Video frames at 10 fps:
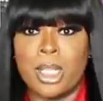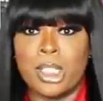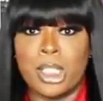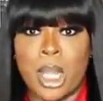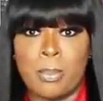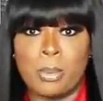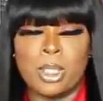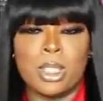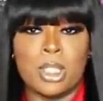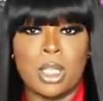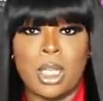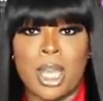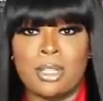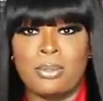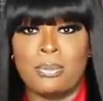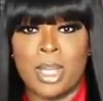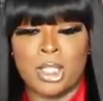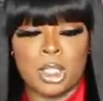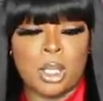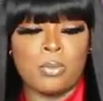and shapewear to show you guys from
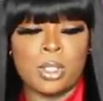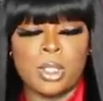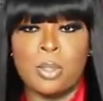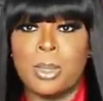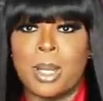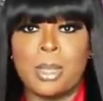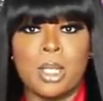Fashion Nova too but I'm